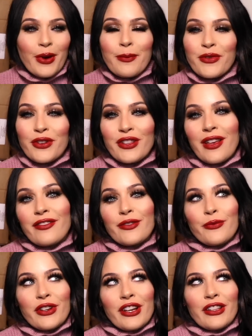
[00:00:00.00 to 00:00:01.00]
what beauty lover
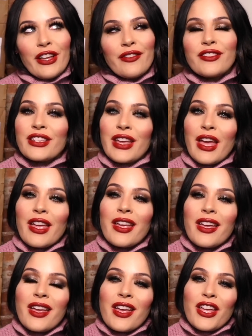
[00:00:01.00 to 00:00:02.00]
wouldn't love to get
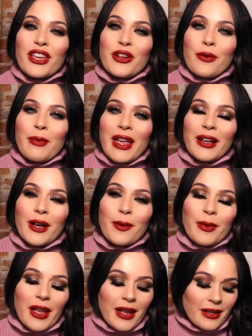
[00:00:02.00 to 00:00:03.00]
you know makeup
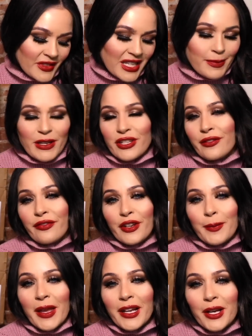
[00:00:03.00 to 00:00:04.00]
and especially
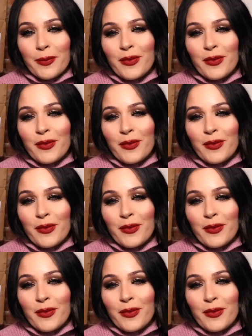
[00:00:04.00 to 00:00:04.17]
free makeup